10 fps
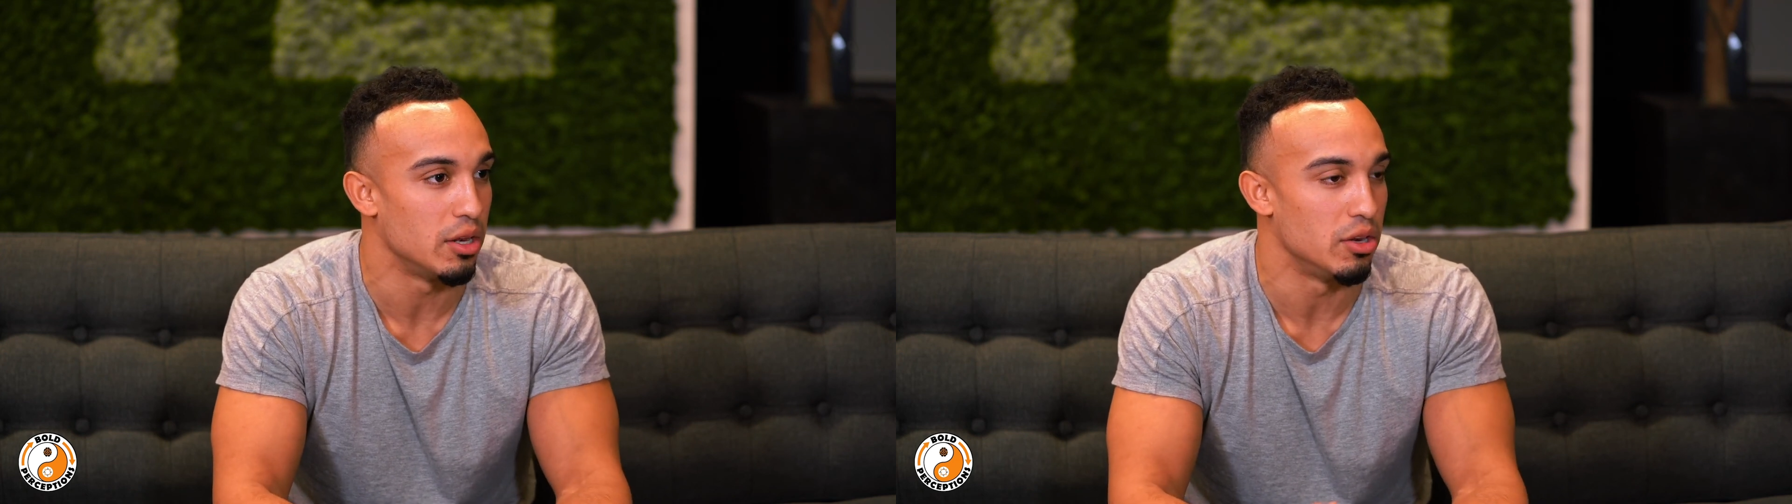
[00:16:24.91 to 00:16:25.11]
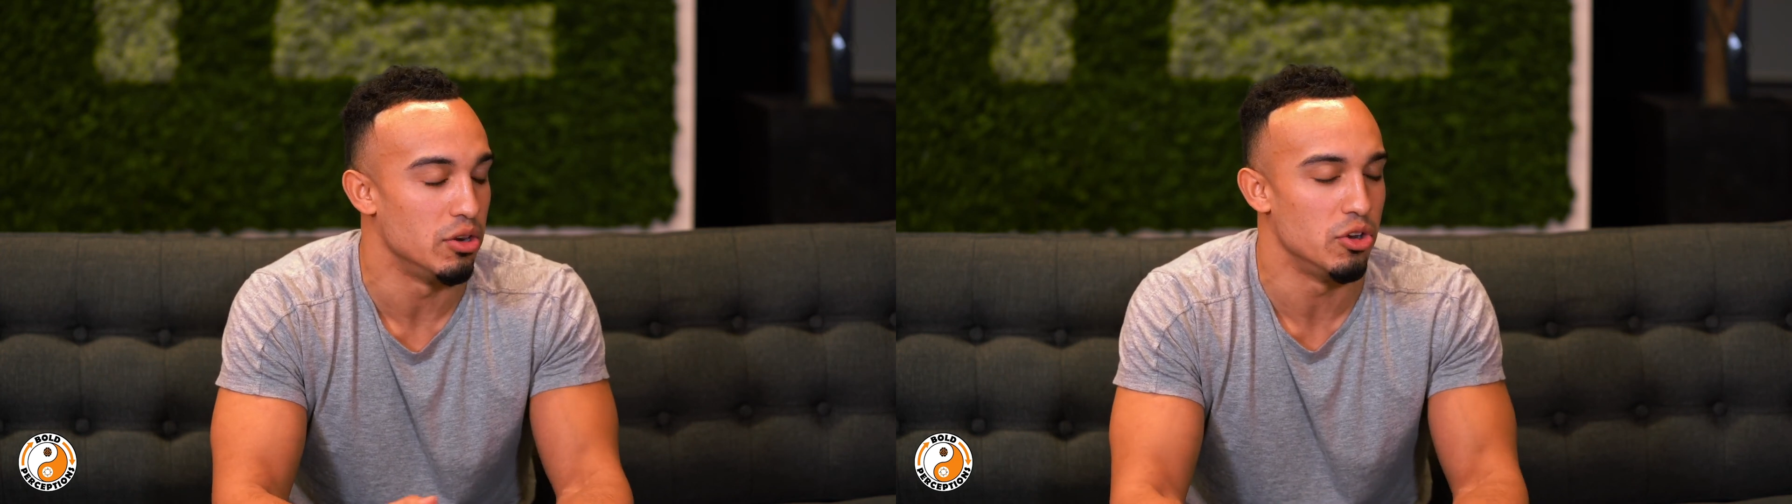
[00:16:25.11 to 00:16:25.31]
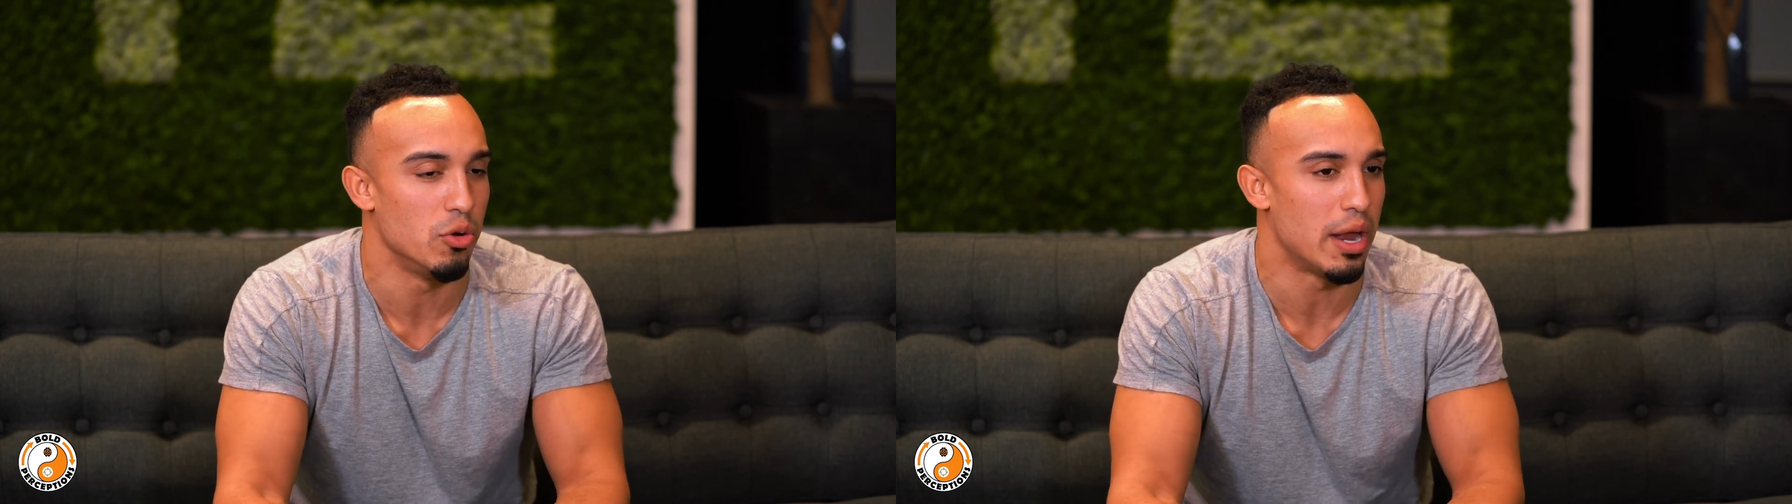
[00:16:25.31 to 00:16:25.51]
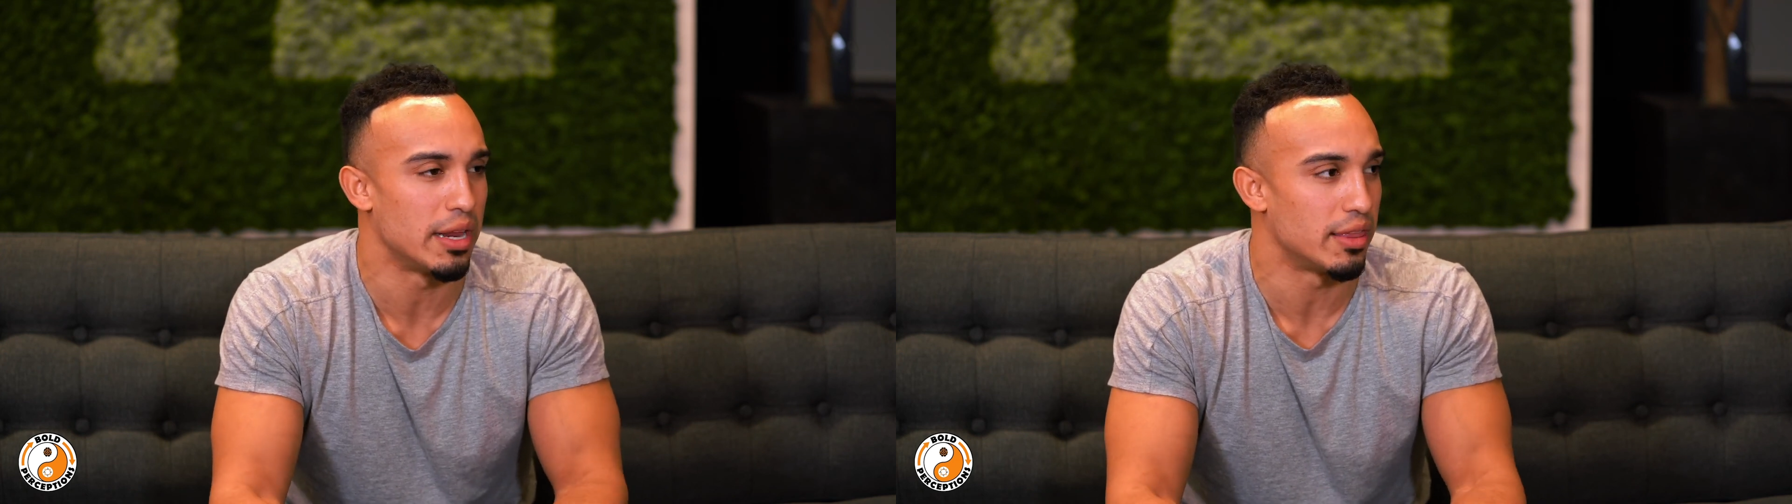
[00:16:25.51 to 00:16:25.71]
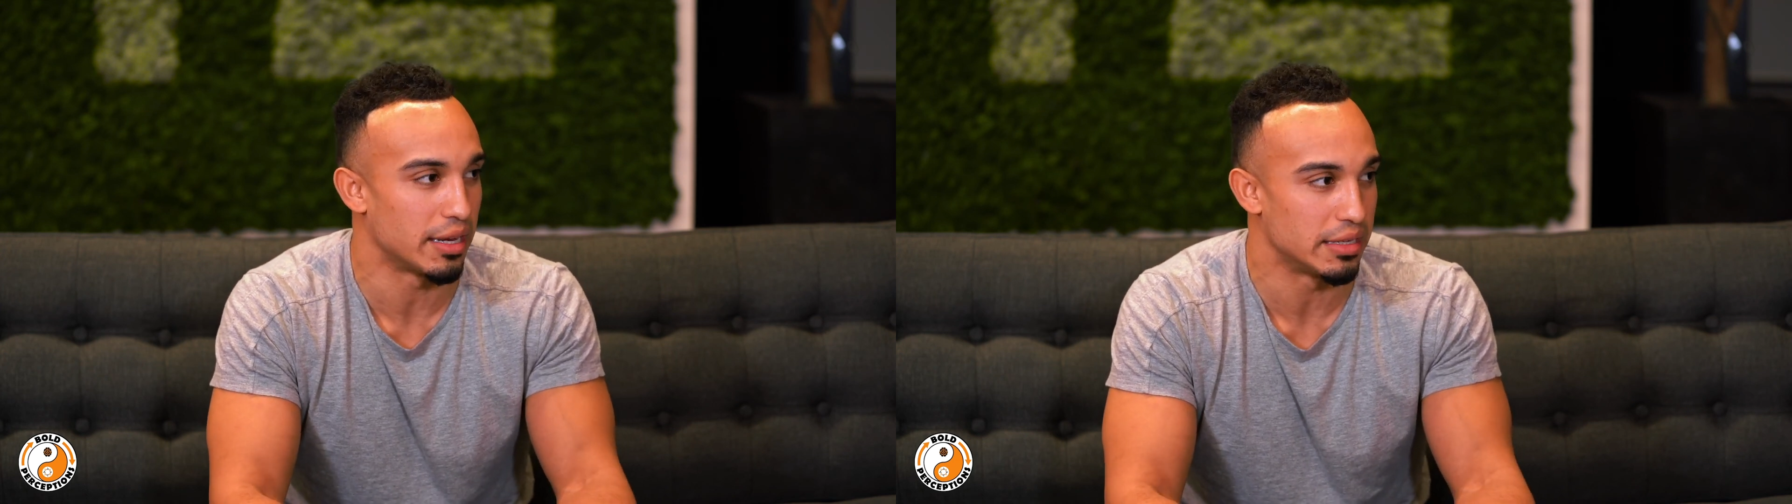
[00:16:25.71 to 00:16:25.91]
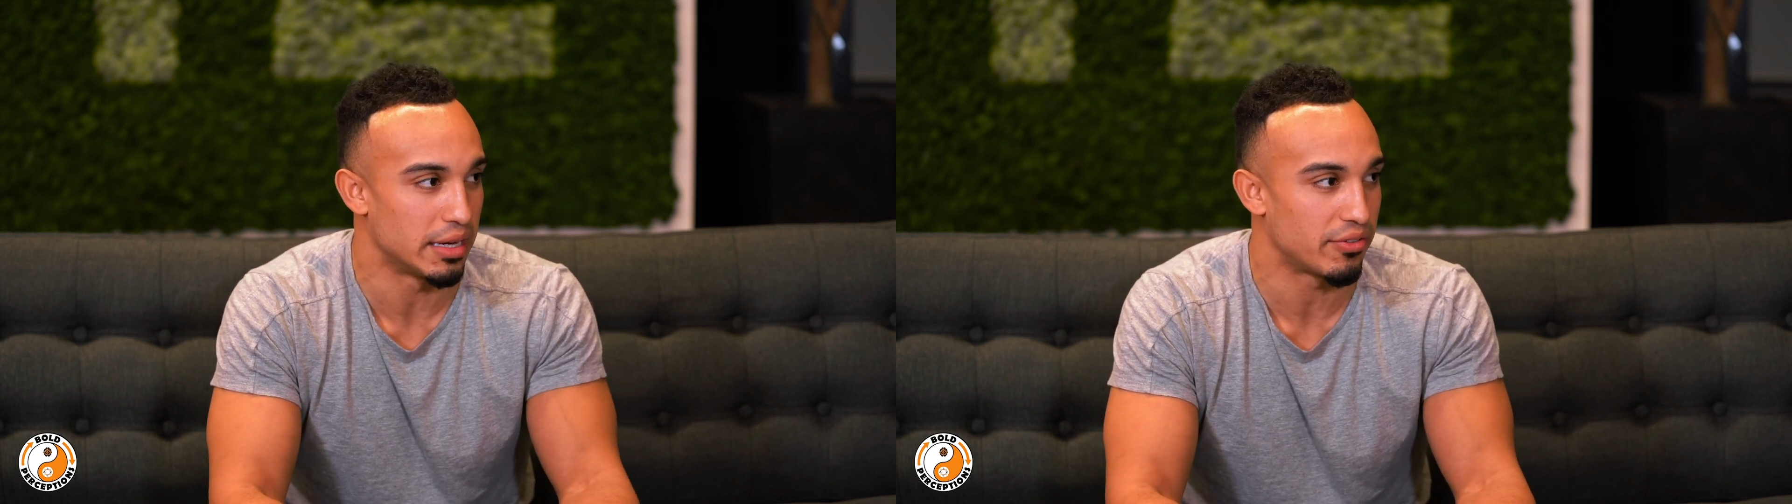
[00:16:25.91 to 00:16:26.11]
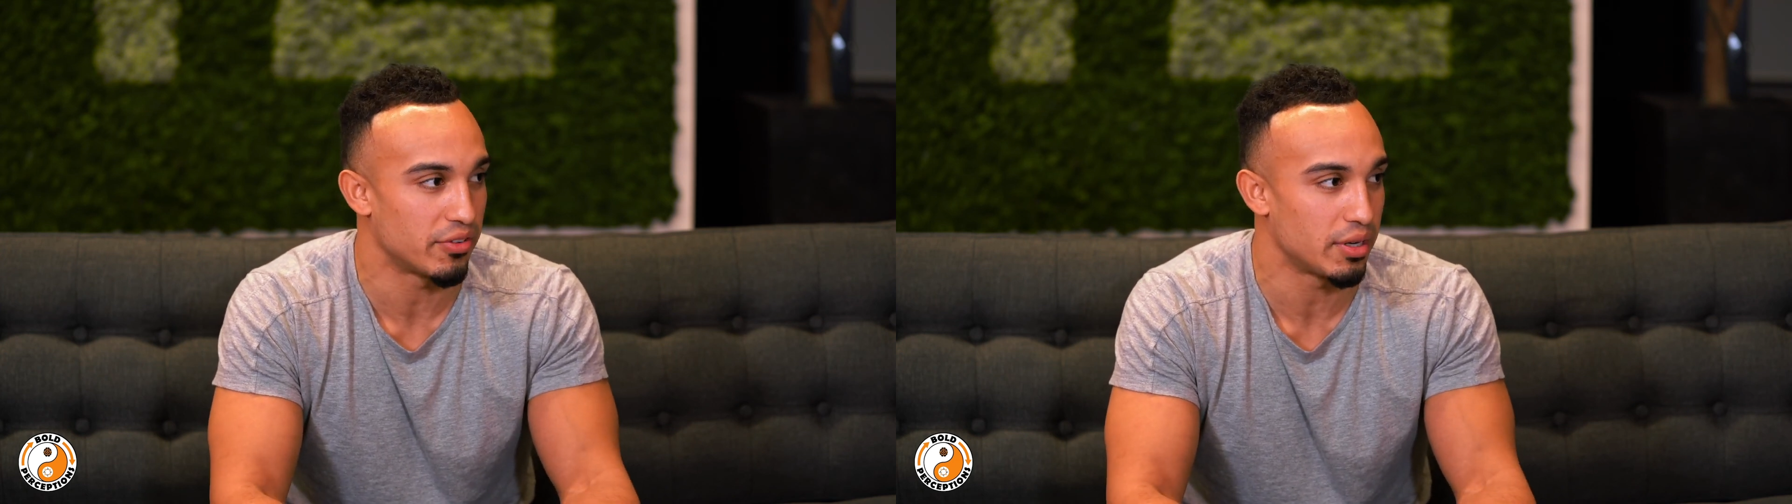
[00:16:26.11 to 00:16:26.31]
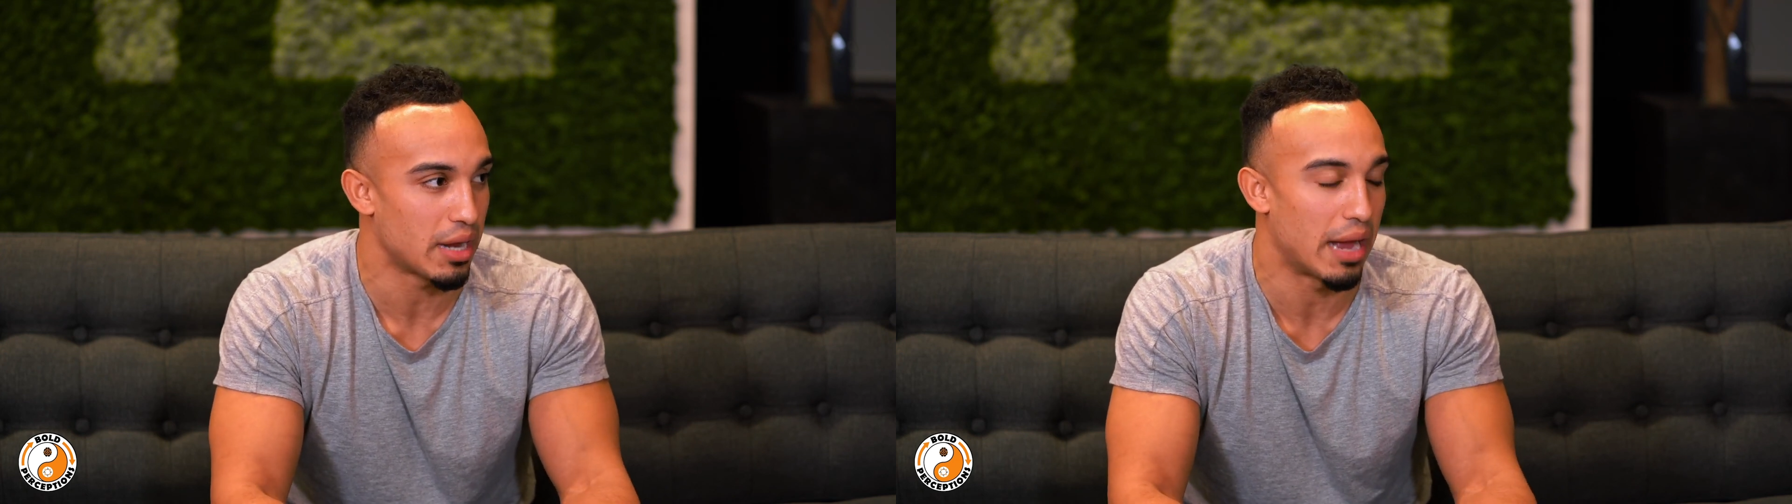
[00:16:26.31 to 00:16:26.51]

knew anything different.